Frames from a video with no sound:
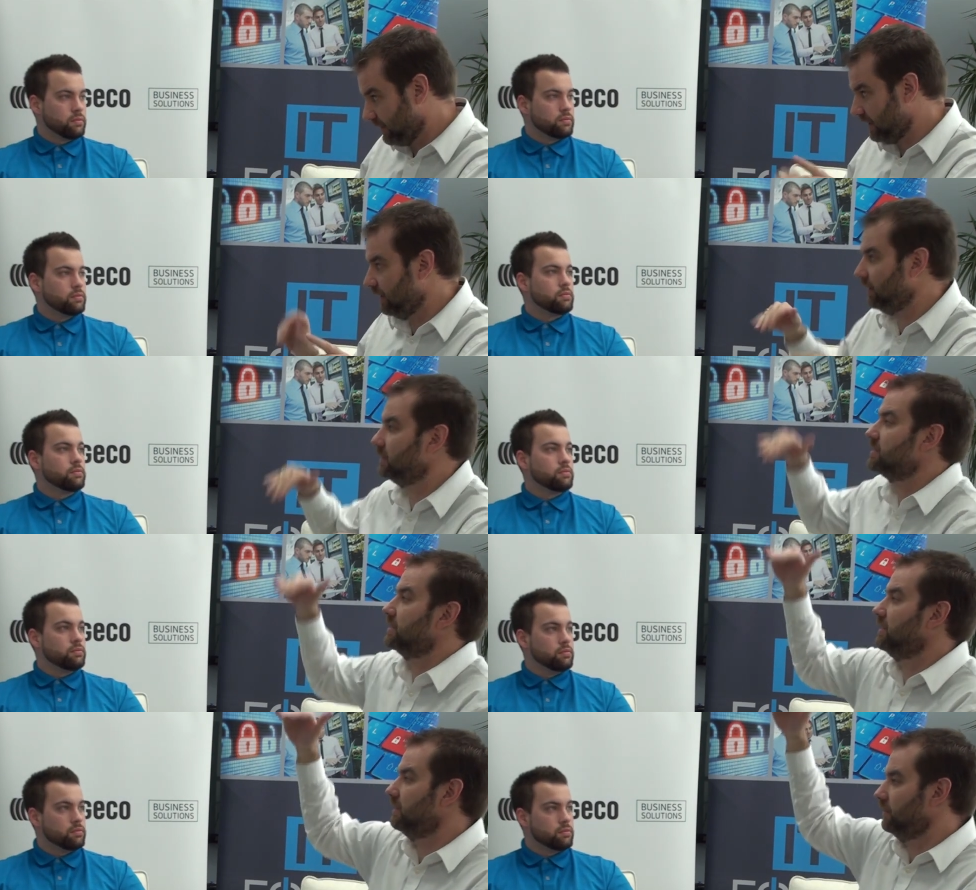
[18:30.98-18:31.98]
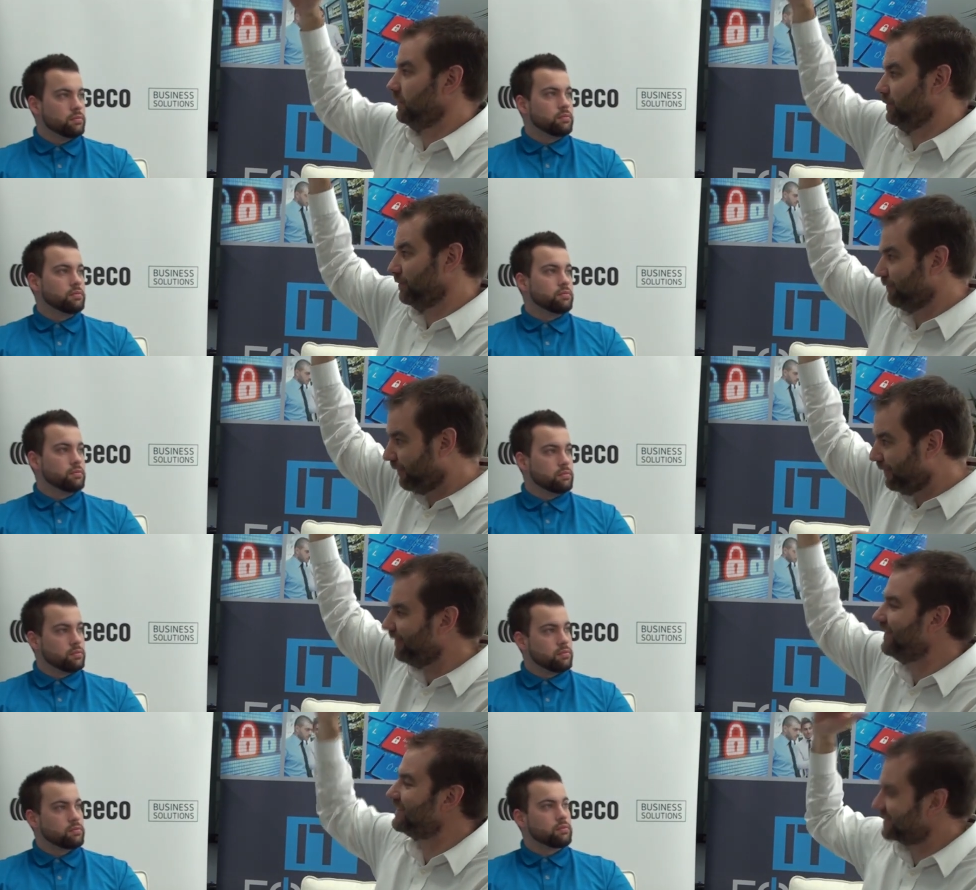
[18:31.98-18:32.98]
Speaker 1: some money, security,
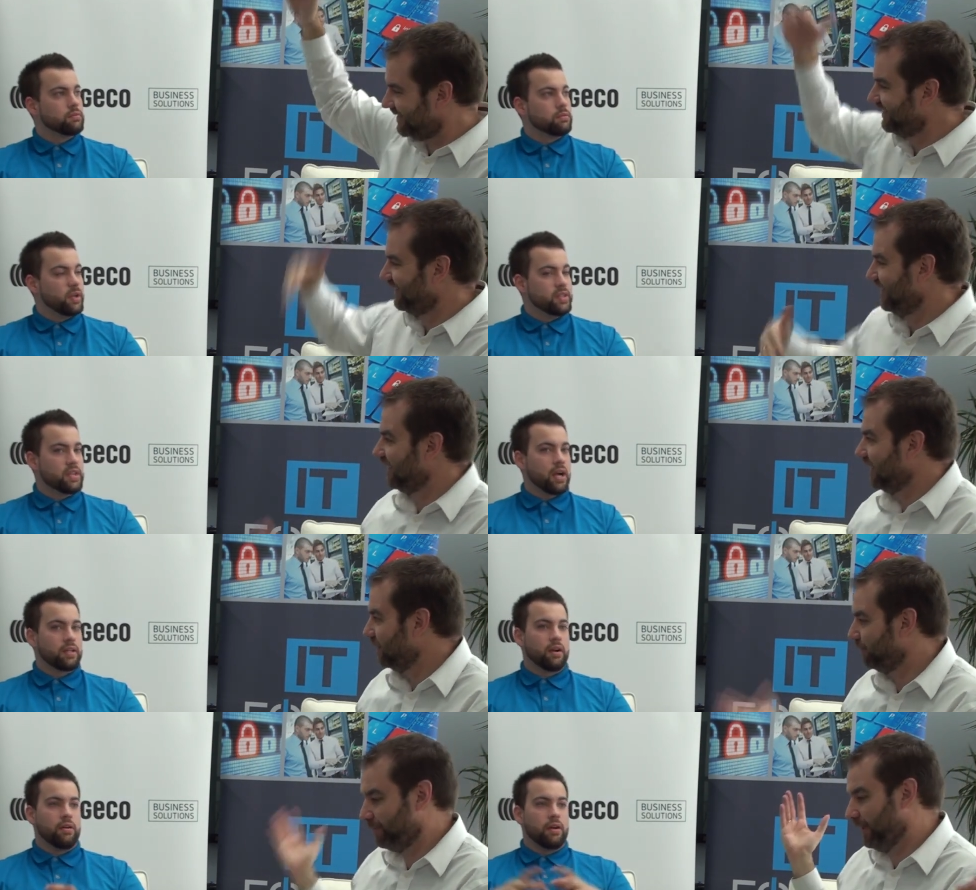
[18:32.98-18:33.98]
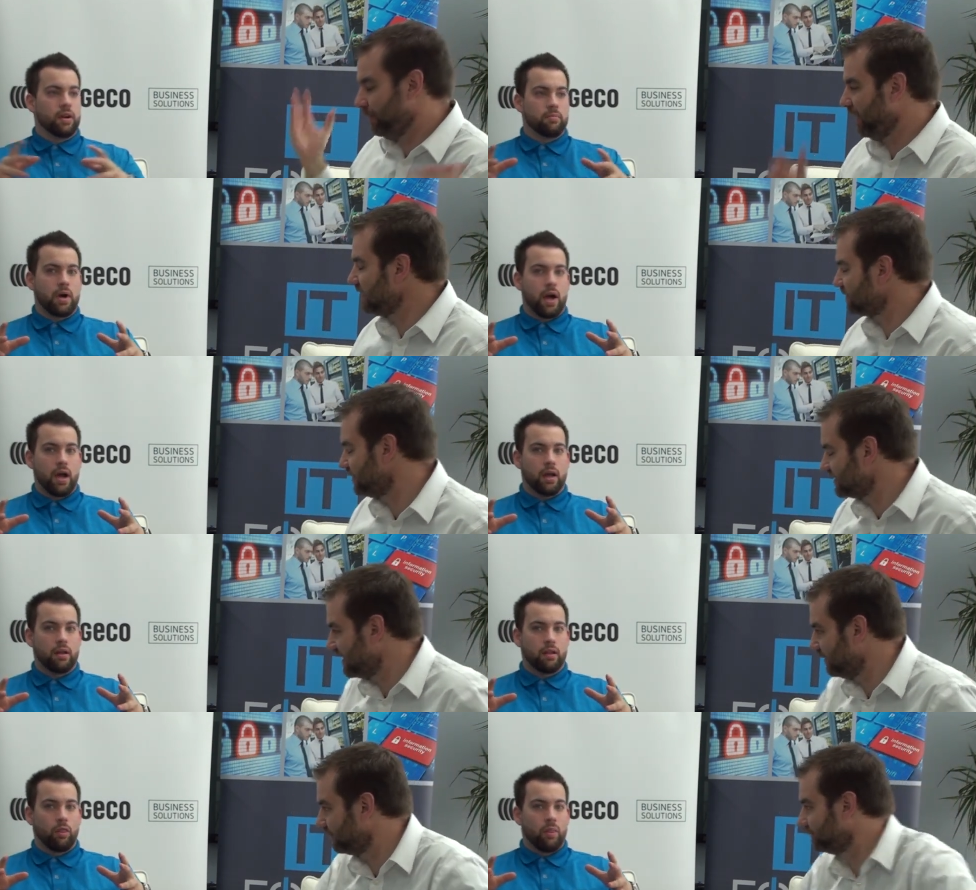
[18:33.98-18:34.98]
performance. Exactly. Are you gonna pay for
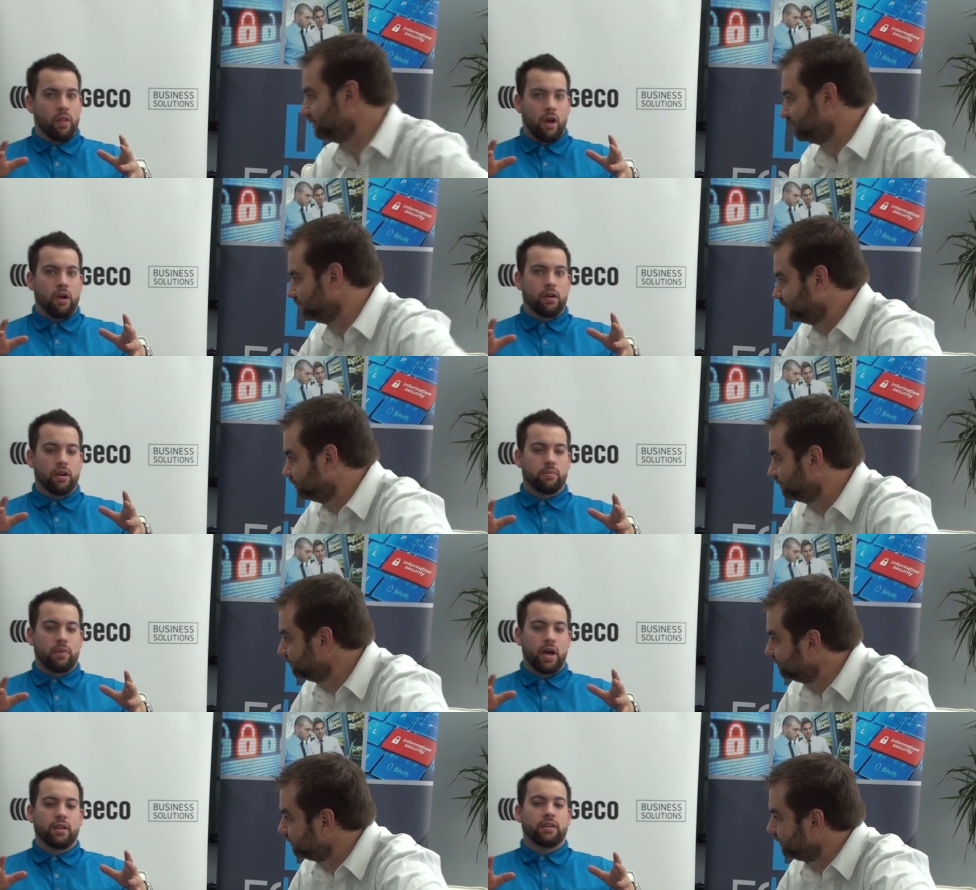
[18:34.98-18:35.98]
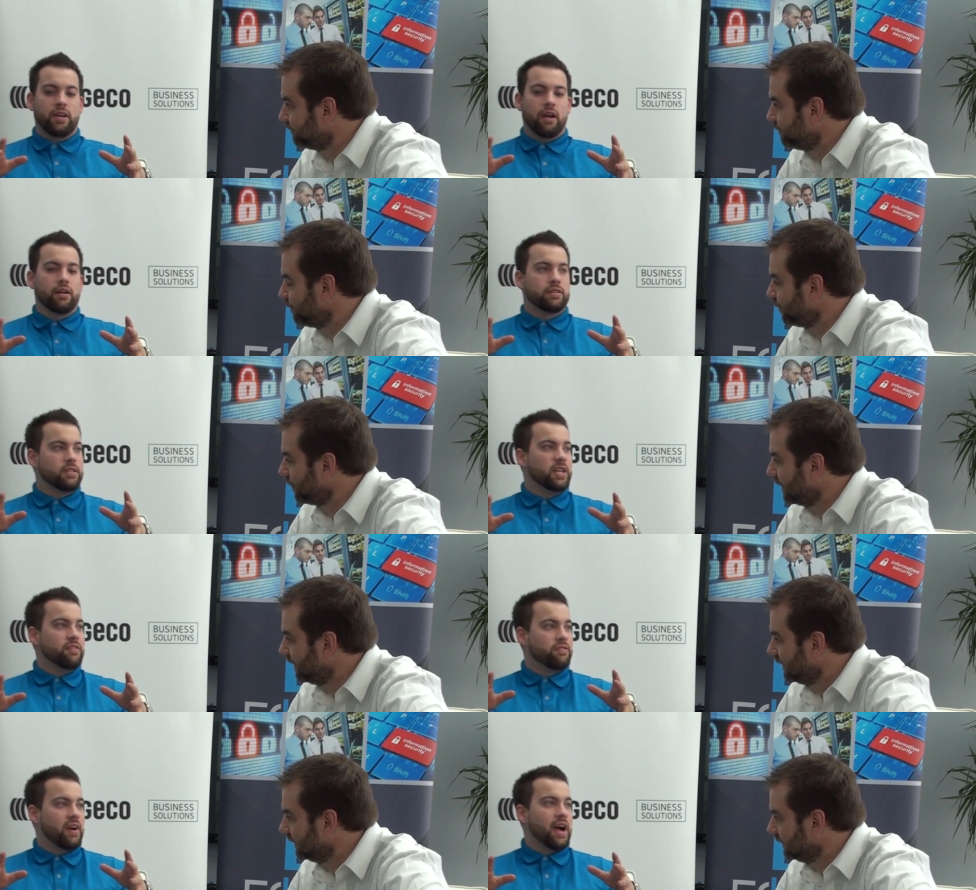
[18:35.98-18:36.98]
yourself? Are you going to buy the
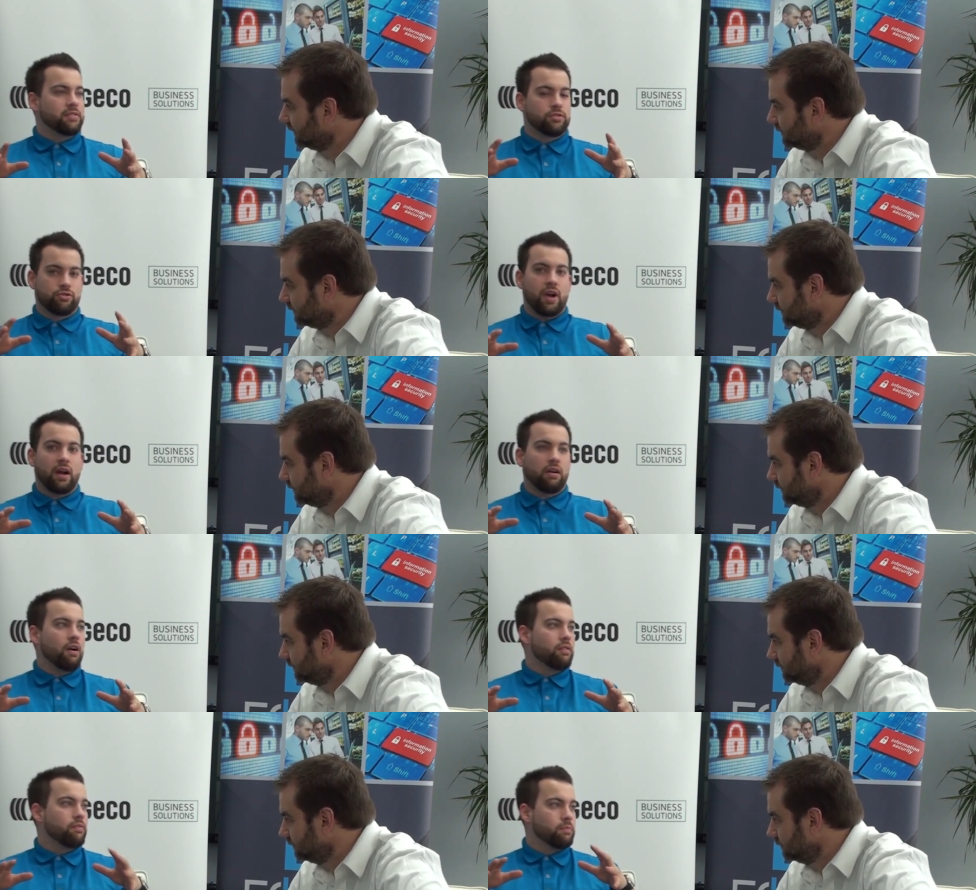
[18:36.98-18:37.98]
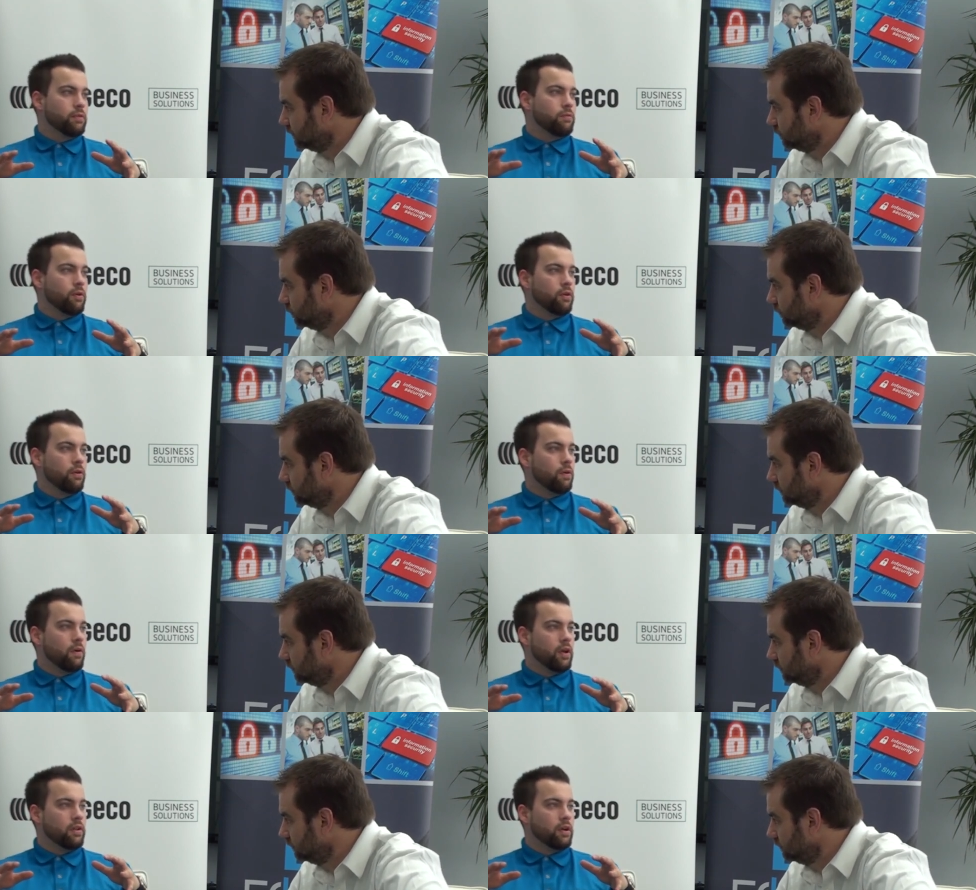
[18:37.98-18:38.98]
guaranteed fast track car before you go
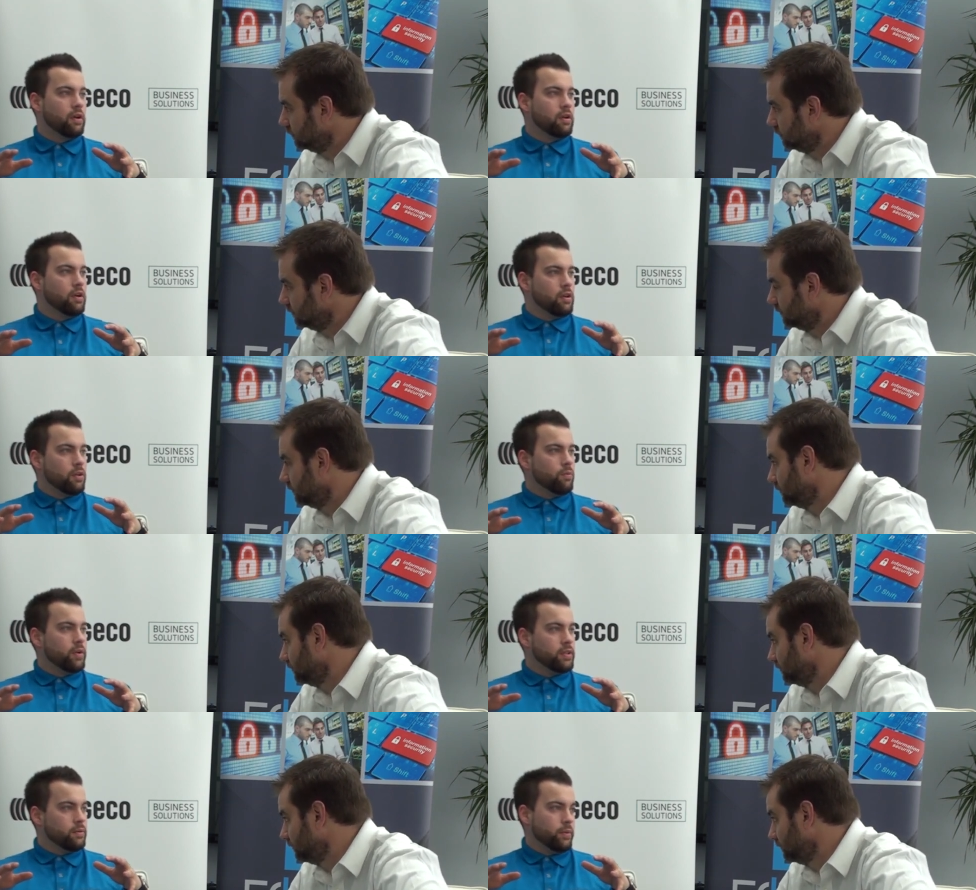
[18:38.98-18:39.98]
on the, the re-